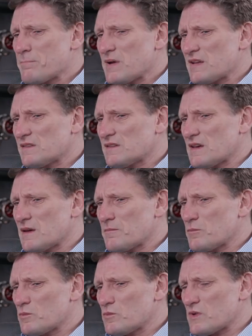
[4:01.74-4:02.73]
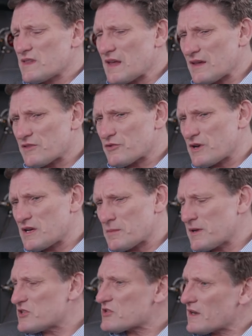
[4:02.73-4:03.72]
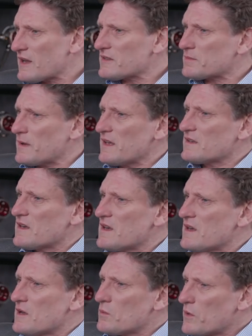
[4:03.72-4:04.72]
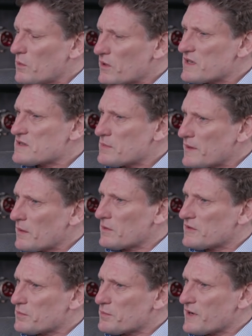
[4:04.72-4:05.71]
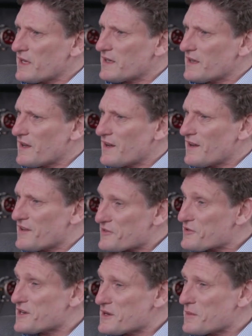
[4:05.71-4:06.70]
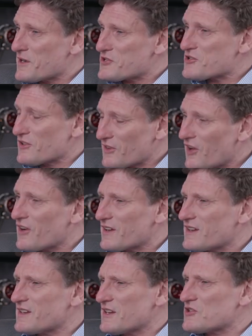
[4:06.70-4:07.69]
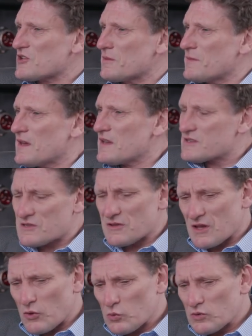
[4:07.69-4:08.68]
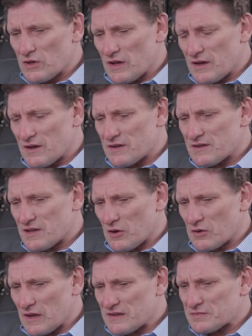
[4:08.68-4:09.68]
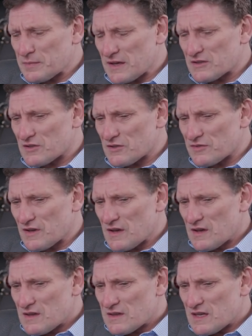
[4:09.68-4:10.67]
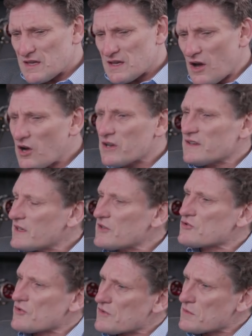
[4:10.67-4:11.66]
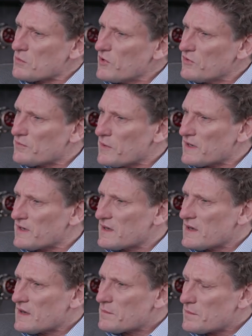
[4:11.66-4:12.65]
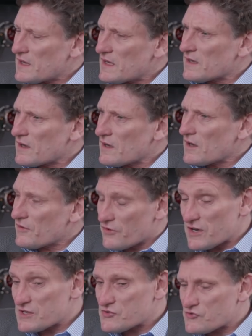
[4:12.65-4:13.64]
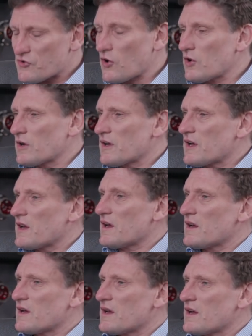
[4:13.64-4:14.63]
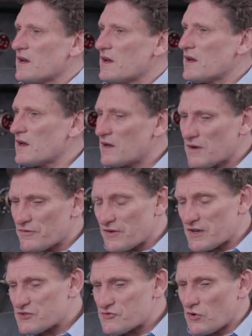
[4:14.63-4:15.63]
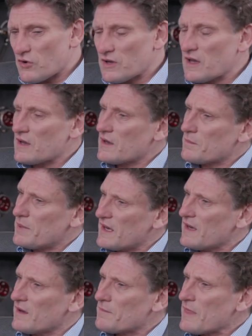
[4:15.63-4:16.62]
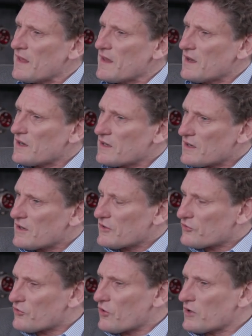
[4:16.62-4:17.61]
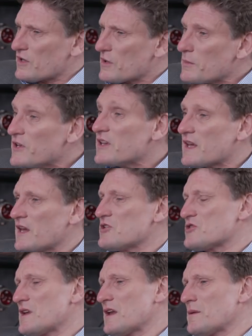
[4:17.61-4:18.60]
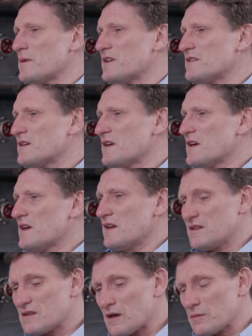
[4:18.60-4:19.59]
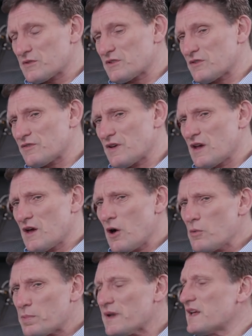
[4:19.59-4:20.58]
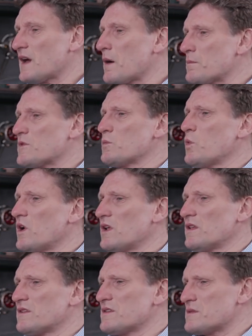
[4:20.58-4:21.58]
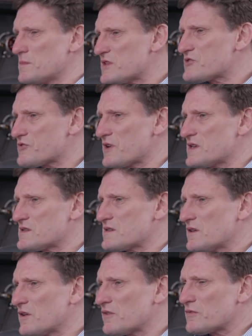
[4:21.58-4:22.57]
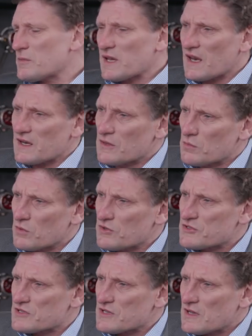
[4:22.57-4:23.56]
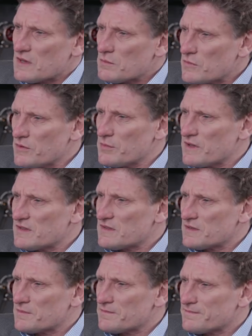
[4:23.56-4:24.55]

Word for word: but um, with that three-dimensional aspect, we wanted to be able to bring uh, a three-dimensional architecture. So the whole, uh, the whole aspect of the architecture of the movement being a, a very strong, uh, a very strong uh, pillar and a, a strong communication element in terms of opening up the world and the mysteries of mechanical watch movements.